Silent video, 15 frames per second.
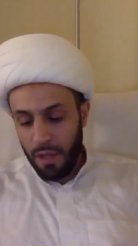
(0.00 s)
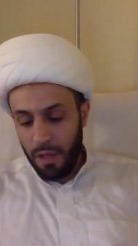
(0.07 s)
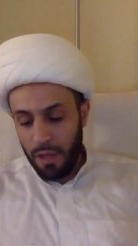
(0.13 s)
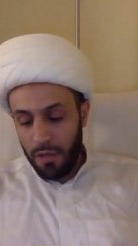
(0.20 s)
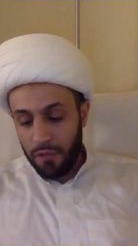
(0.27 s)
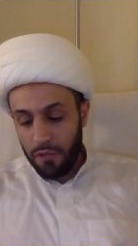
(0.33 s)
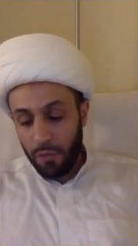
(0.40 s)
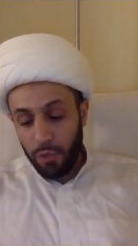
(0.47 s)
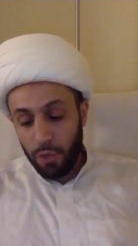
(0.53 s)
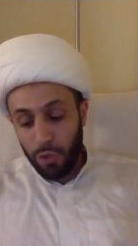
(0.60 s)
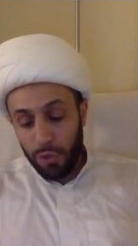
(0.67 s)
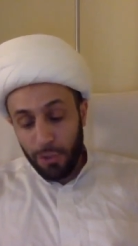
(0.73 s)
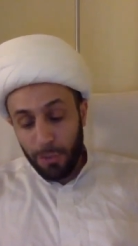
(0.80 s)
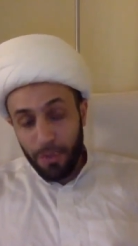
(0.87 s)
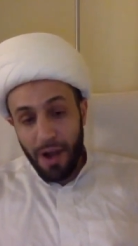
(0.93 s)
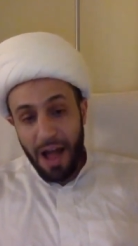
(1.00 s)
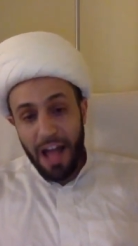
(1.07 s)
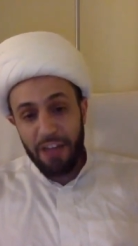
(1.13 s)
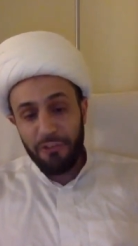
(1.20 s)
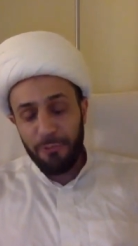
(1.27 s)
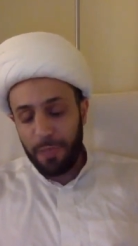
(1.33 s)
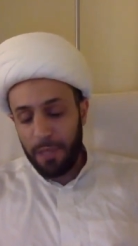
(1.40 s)
So when you
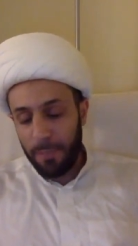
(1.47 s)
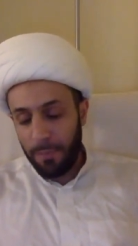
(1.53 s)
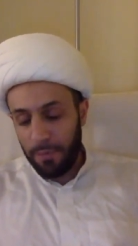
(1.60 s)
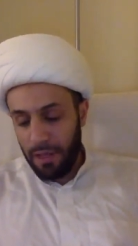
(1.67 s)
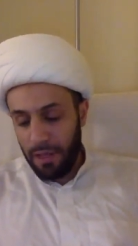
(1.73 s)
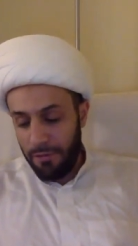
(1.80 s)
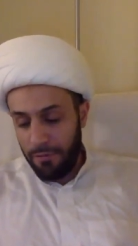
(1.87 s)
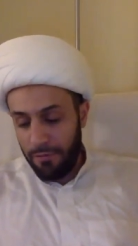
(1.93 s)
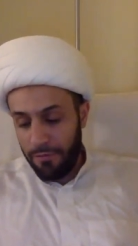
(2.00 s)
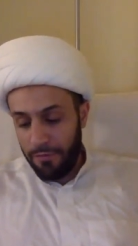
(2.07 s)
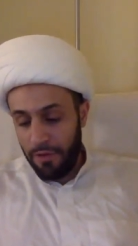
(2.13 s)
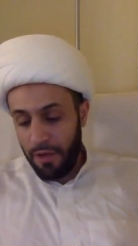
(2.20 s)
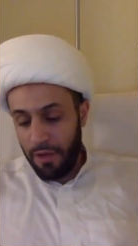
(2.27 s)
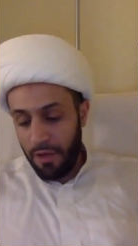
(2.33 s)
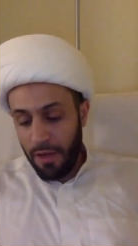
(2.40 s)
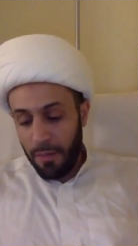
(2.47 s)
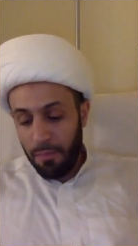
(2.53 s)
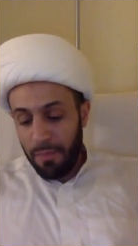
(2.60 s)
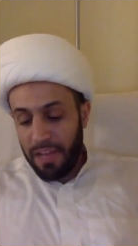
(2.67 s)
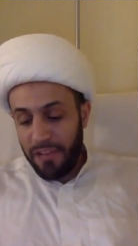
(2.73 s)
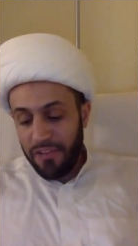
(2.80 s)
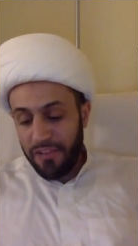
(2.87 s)
deprive people of
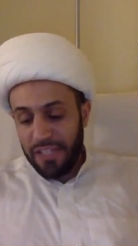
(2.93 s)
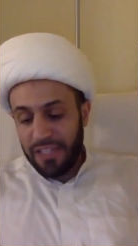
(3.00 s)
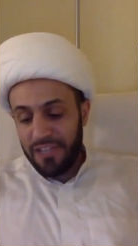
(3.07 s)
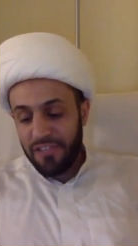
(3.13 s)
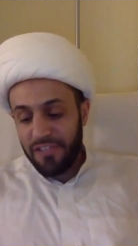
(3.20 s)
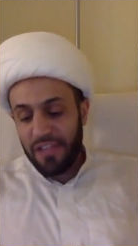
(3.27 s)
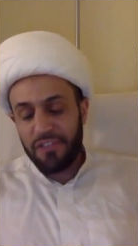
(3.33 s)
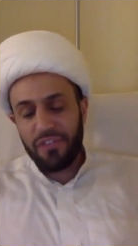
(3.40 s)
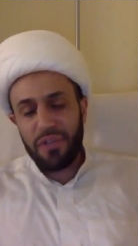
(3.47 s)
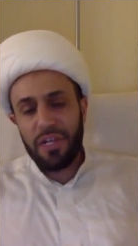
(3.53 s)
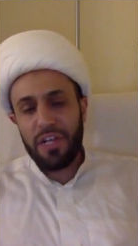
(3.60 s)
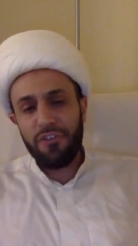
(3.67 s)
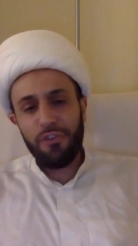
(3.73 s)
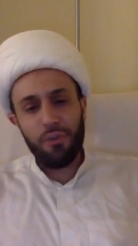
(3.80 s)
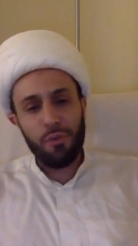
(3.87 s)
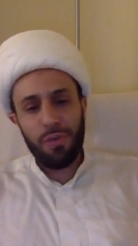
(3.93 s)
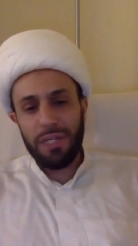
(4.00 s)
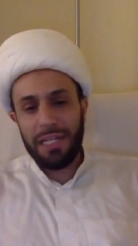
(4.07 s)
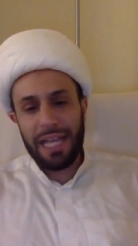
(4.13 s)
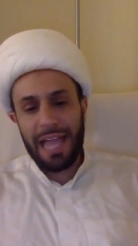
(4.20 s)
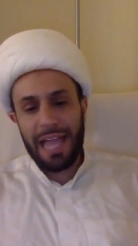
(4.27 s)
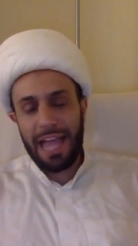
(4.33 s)
basic necessities, you
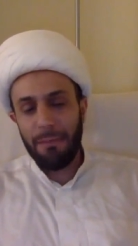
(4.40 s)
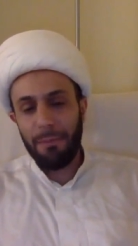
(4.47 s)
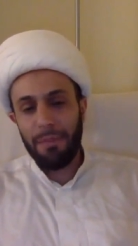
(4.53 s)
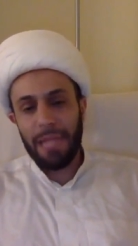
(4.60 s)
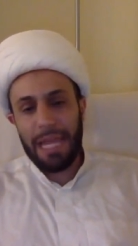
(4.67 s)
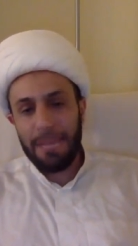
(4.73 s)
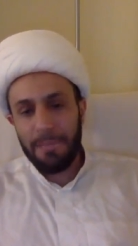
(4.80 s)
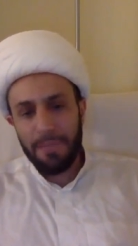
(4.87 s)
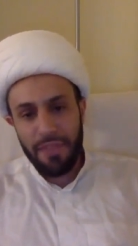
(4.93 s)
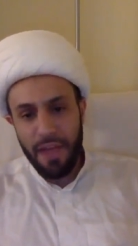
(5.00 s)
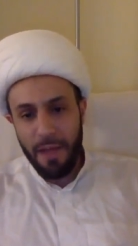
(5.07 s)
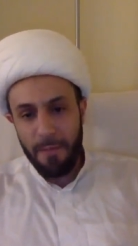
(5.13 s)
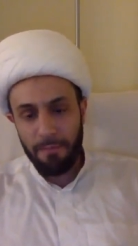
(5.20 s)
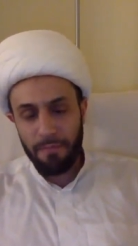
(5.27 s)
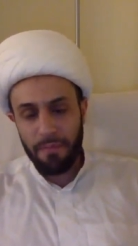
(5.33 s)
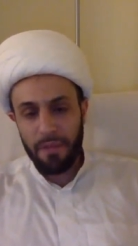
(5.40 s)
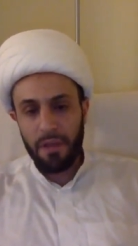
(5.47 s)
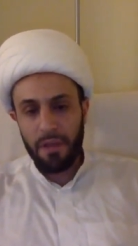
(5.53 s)
really can't blame them